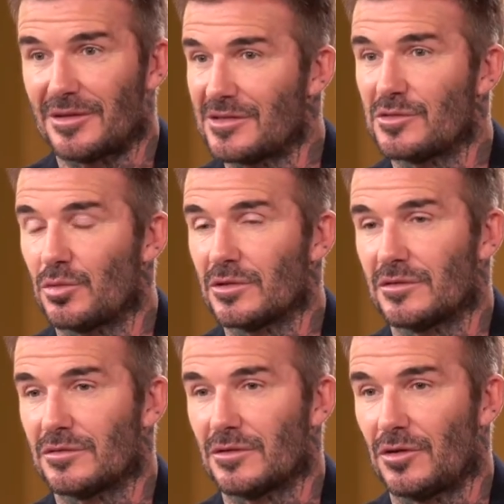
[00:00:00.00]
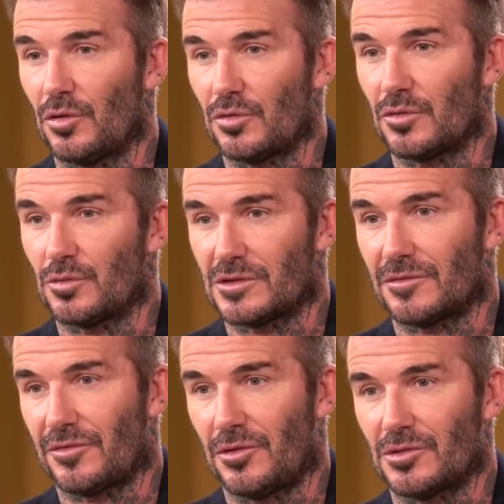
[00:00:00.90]
This is what your
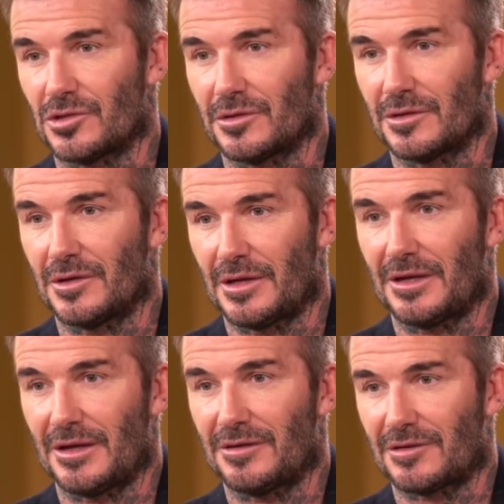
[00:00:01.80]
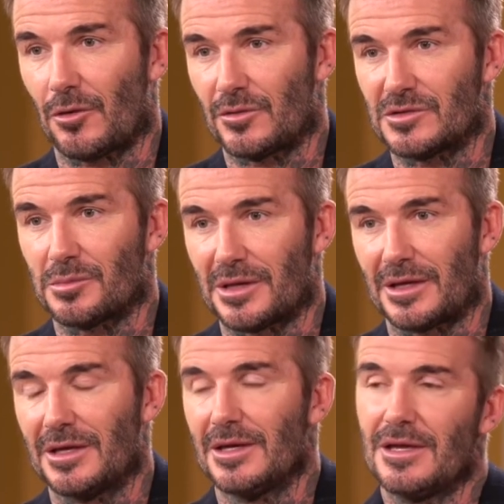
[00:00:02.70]
daughter's future is going to
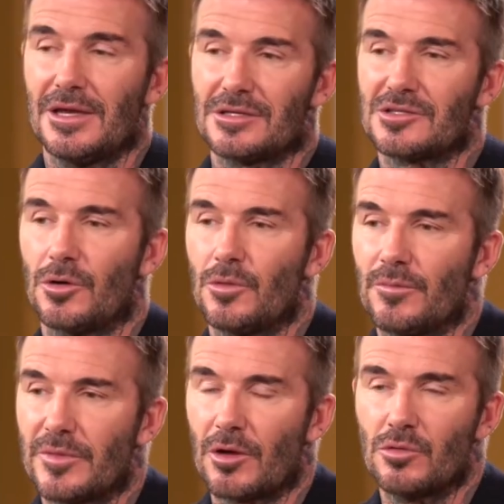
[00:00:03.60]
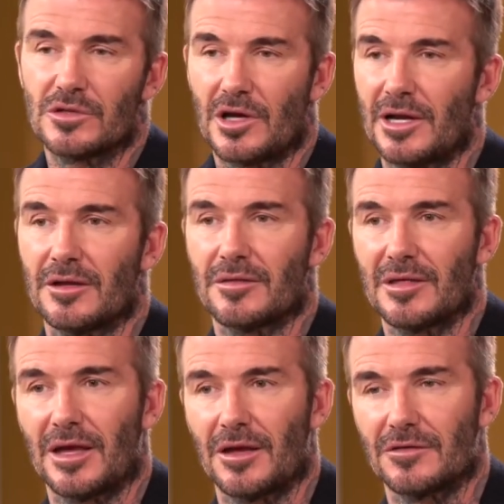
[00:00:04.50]
be. So those kind of
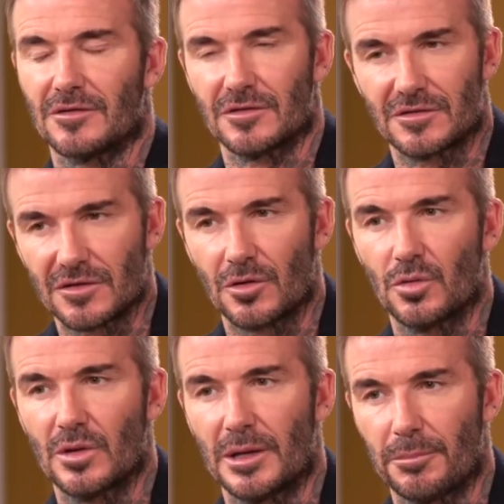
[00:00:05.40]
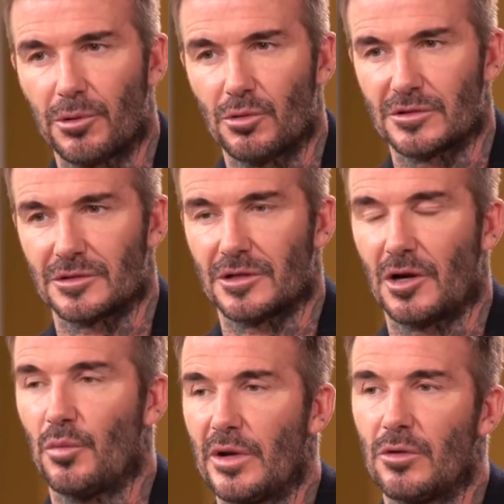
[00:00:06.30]
things are so important.
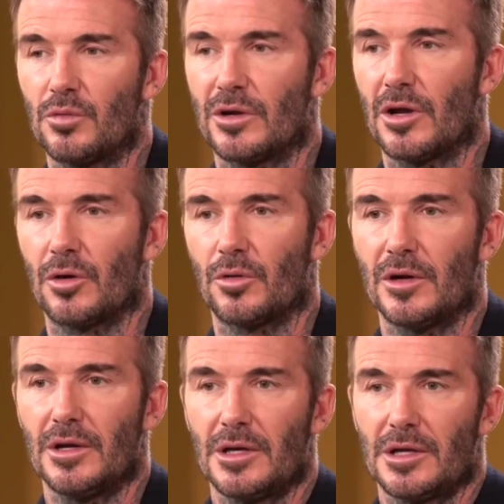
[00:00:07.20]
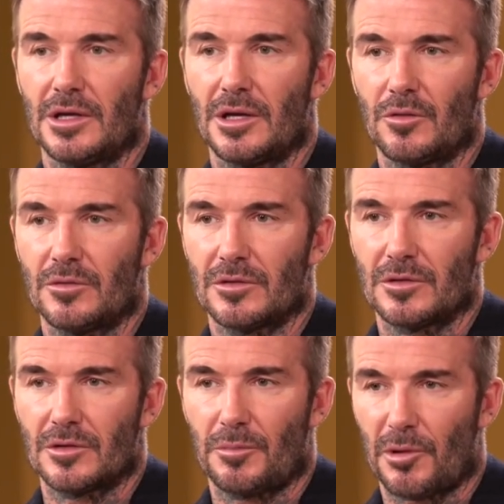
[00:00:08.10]
we all know, you know,
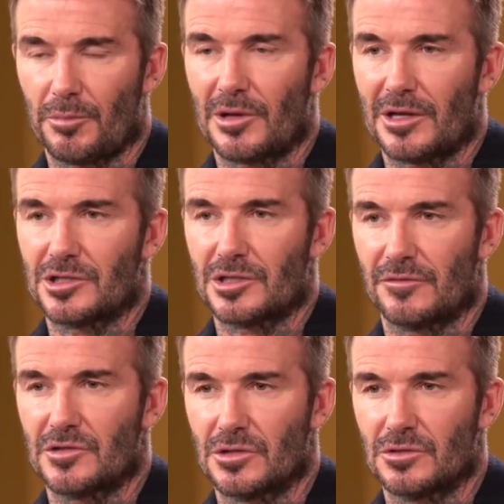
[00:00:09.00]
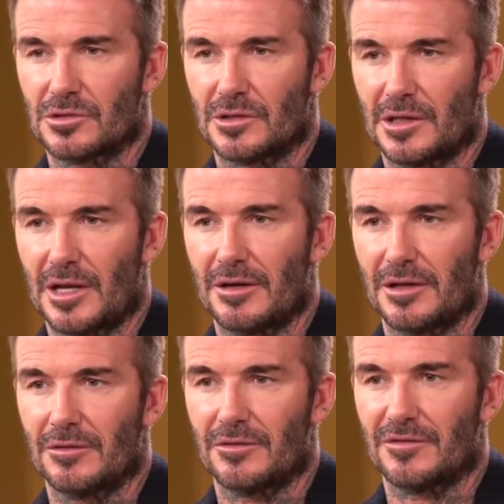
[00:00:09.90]
the population of children in
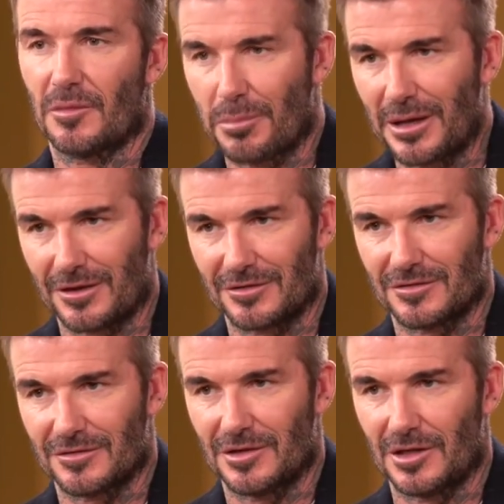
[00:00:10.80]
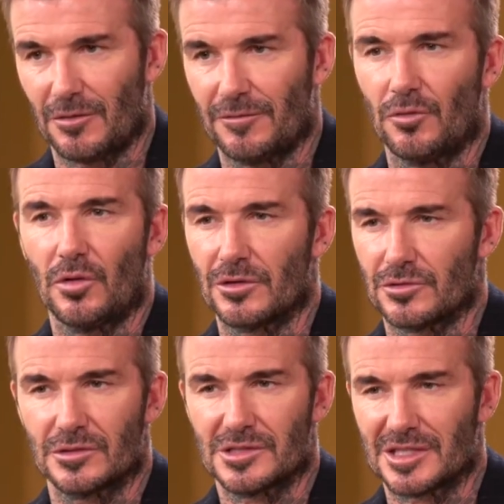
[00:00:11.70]
India is the biggest, you know,
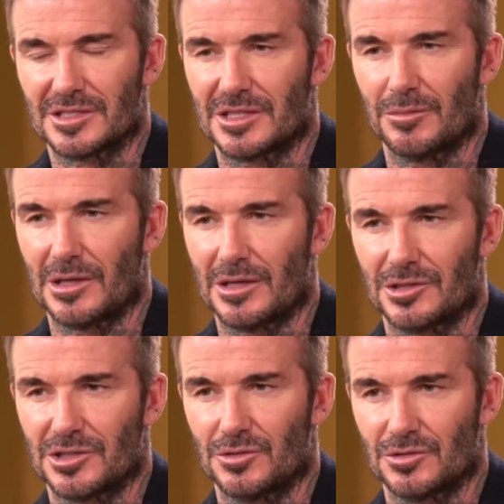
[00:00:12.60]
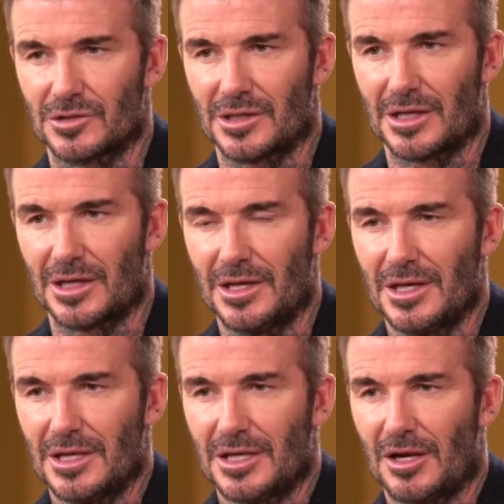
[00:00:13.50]
460 million children here.
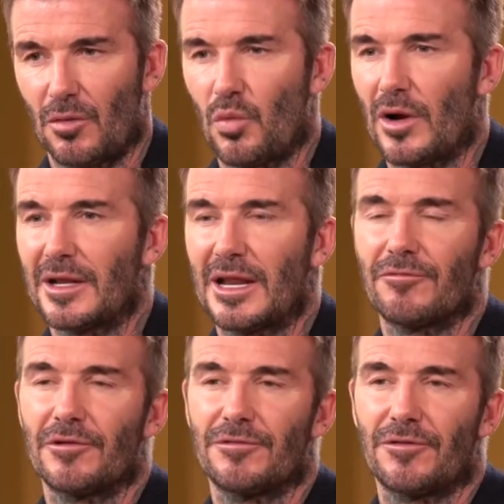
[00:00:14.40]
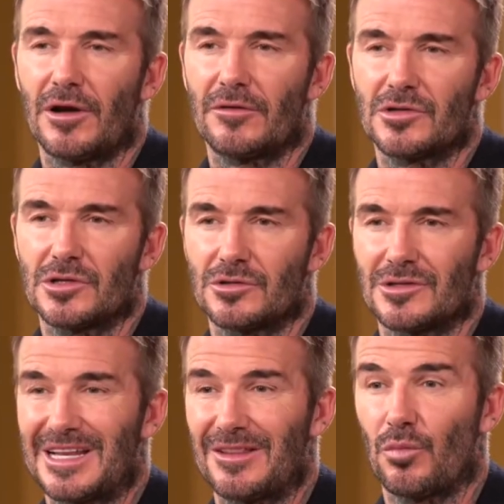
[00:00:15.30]
You know, 1 in every 5
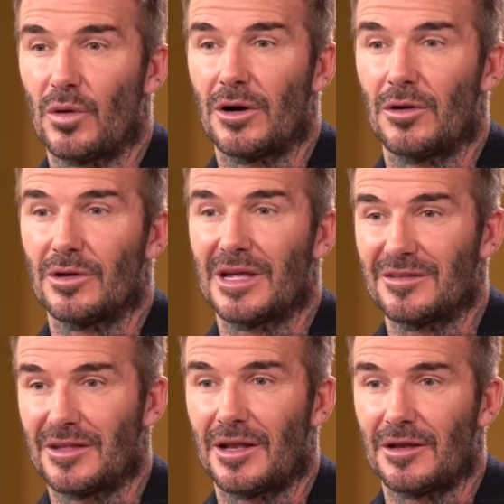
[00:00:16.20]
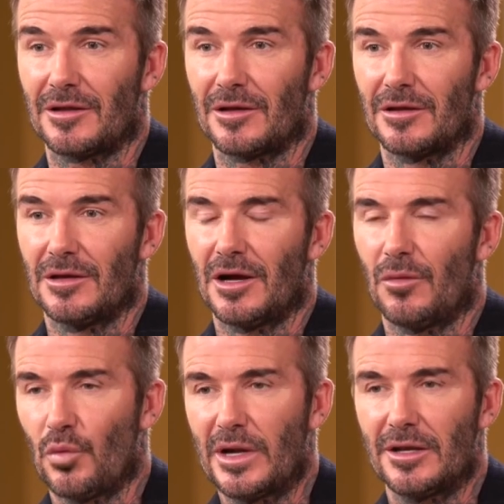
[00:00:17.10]
children in the world is in India.
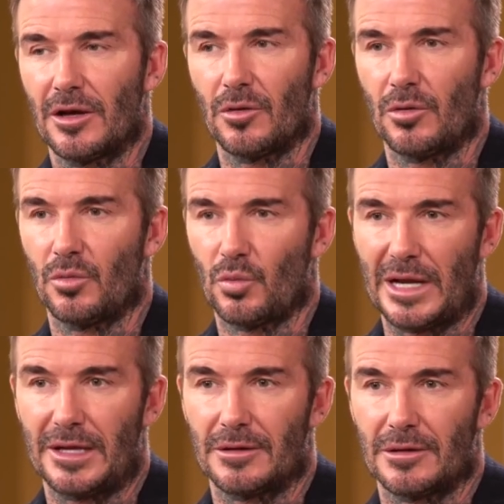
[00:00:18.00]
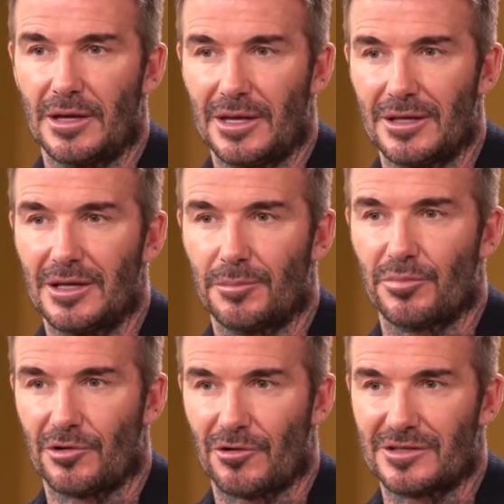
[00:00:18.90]
And we know when India
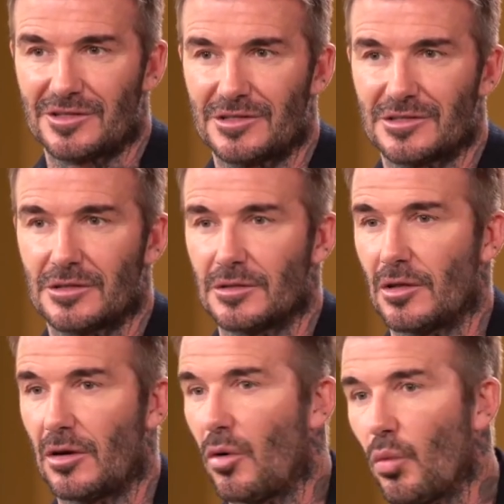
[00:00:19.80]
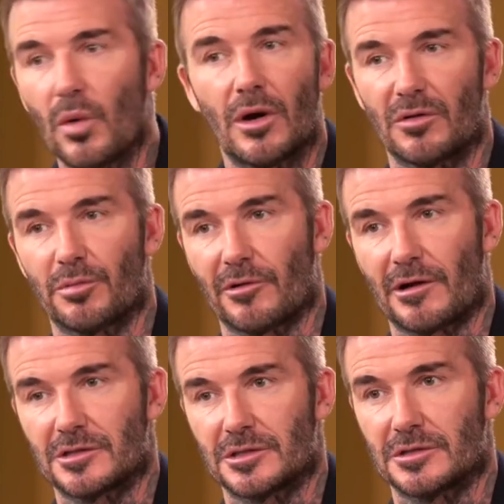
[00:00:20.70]
progresses, the whole world
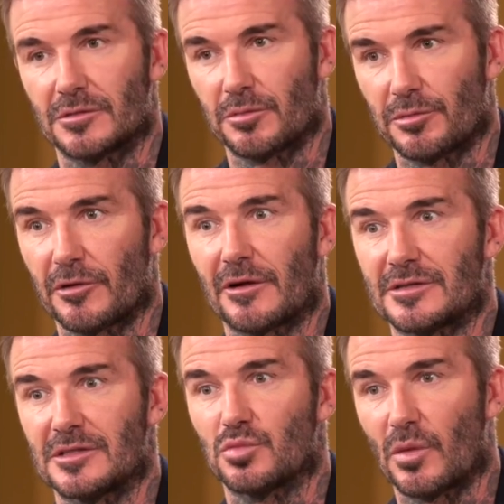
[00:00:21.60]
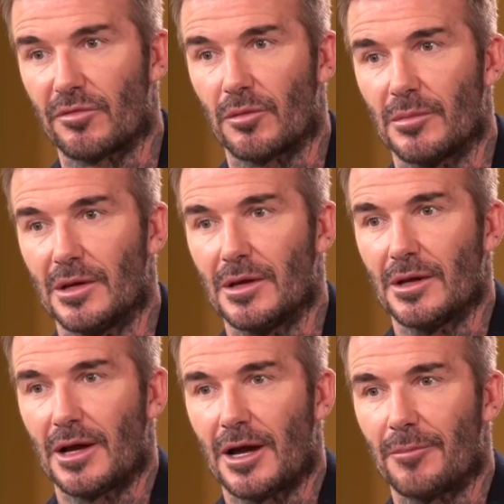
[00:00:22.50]
progresses with them.
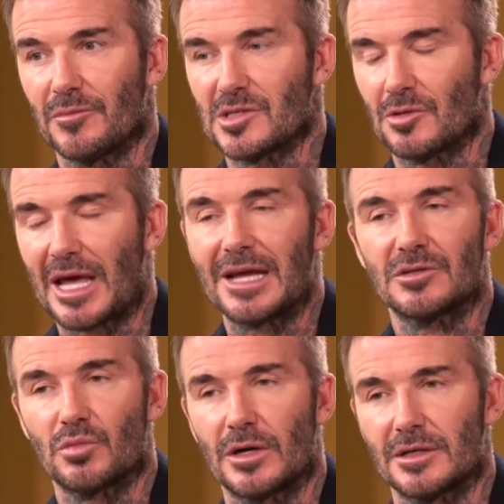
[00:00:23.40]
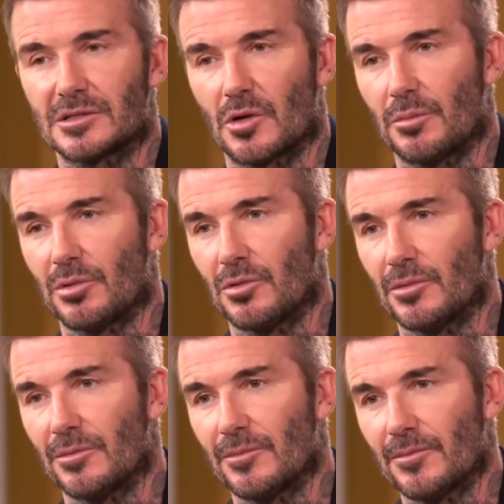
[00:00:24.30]
So that is why it's so important.